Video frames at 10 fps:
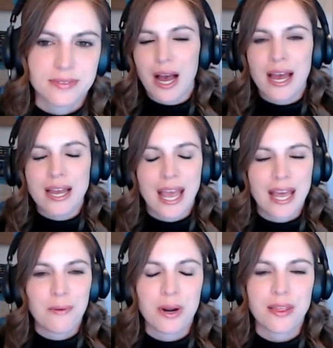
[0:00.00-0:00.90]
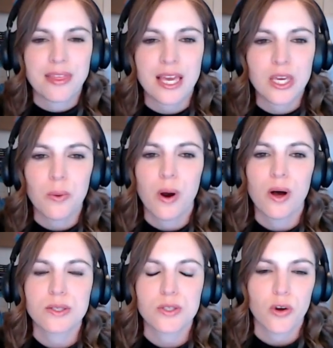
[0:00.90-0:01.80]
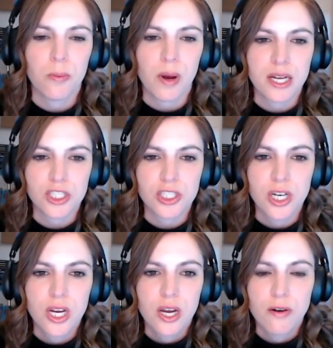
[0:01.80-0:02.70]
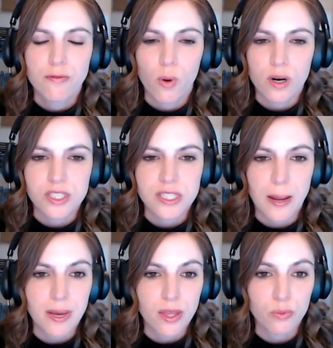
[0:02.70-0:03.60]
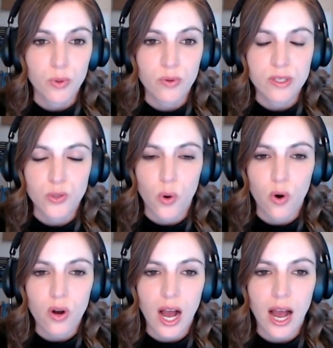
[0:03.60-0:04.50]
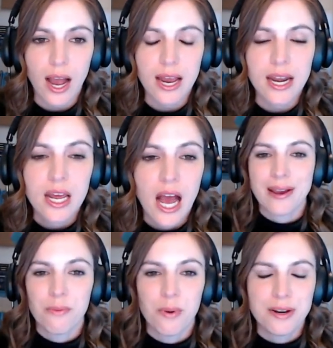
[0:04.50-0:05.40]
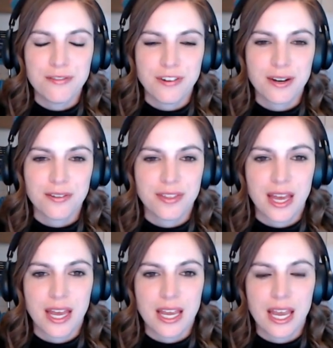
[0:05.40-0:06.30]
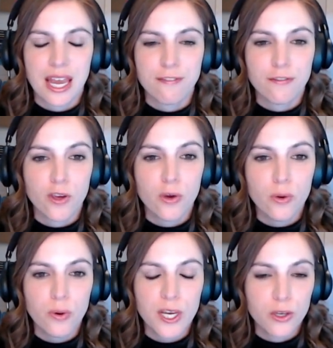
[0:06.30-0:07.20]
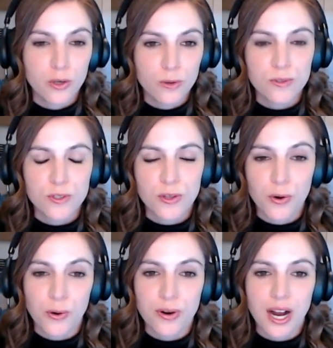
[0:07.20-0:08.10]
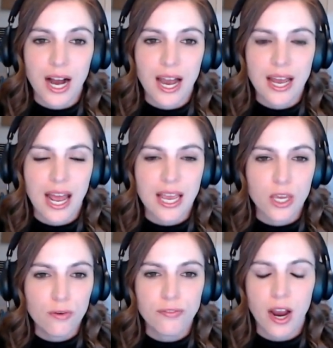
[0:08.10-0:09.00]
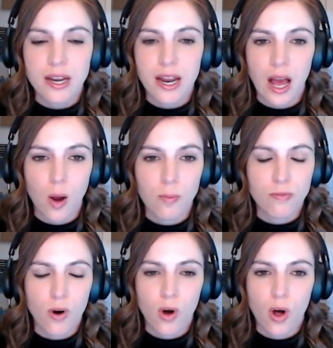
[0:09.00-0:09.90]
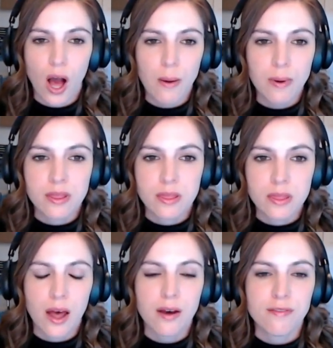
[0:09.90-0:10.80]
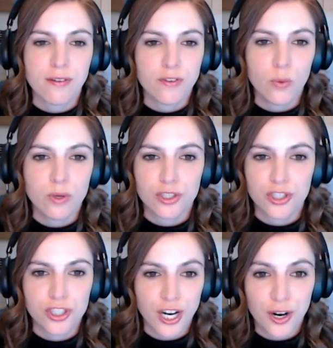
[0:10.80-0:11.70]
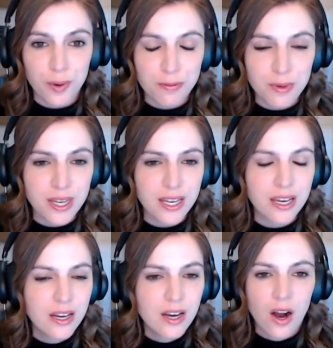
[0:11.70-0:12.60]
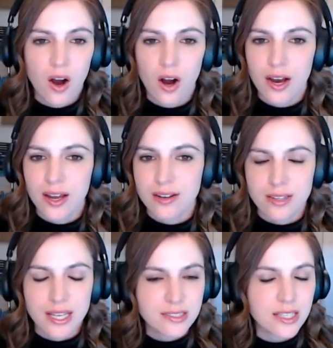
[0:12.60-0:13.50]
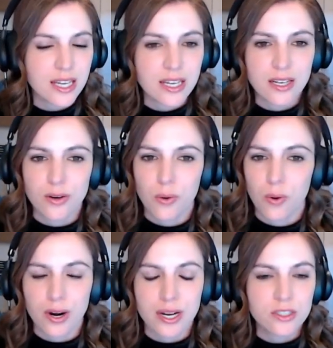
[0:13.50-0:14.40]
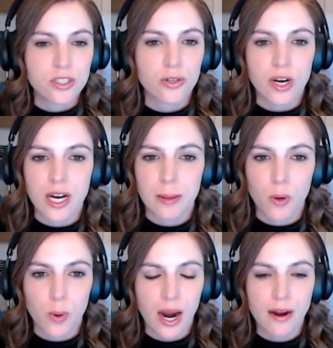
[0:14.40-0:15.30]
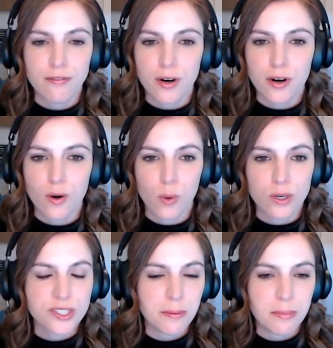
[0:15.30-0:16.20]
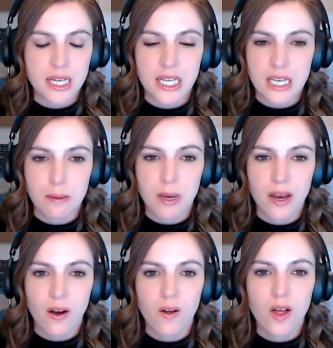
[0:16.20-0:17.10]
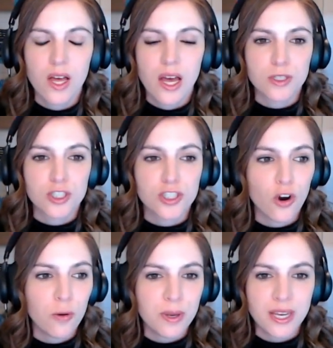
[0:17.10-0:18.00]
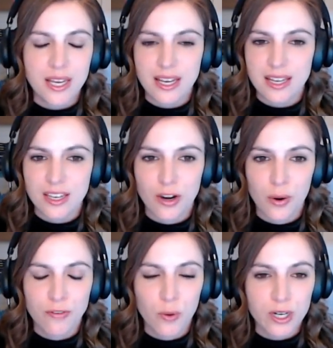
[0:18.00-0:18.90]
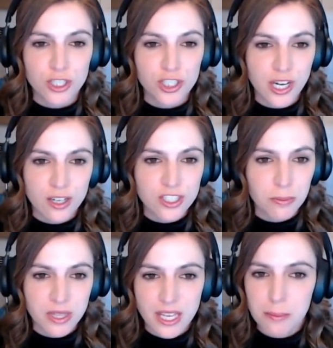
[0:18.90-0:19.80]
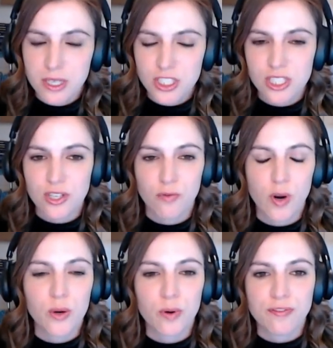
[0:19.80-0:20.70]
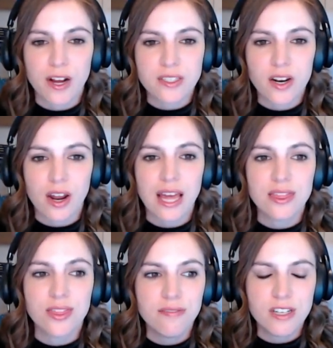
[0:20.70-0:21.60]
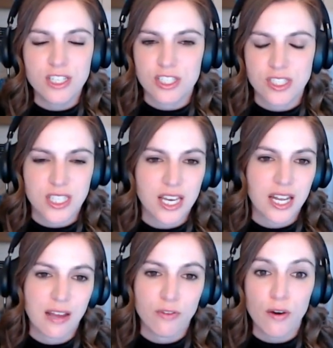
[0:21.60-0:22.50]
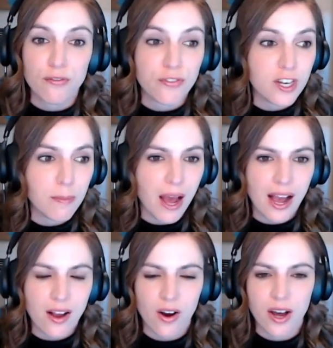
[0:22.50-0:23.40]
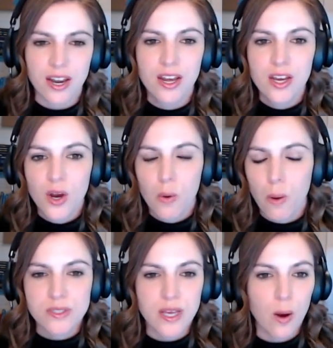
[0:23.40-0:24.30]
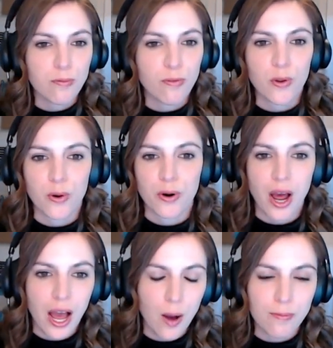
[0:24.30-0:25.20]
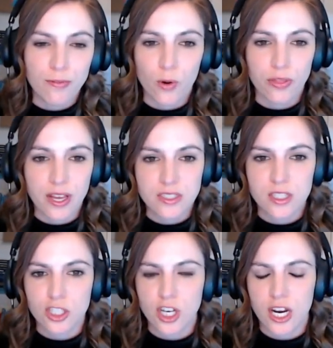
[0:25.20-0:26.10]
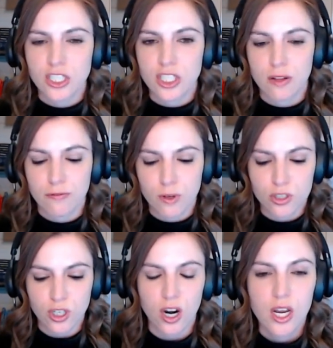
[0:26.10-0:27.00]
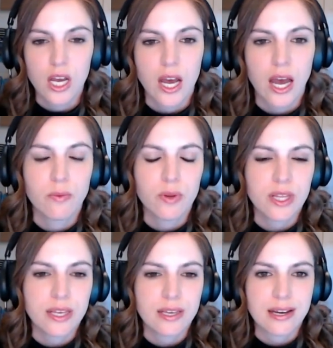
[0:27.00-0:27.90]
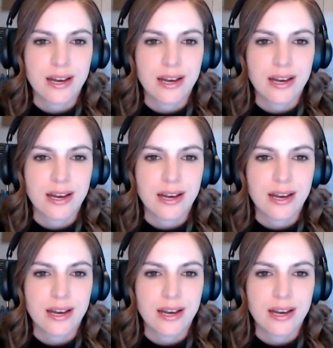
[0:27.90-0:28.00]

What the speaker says: I, again, want to thank you all so much for stepping through this goal guide. One final thing, if you use the goal guide and you find it helpful, I would love if you would share with me on LinkedIn or Instagram or wherever, or send me an email. Show me, if you want to share some of the images of what you reflected on, I'd love to just see it. If you have feedback on what was helpful or not helpful or things to change in the future, I'd really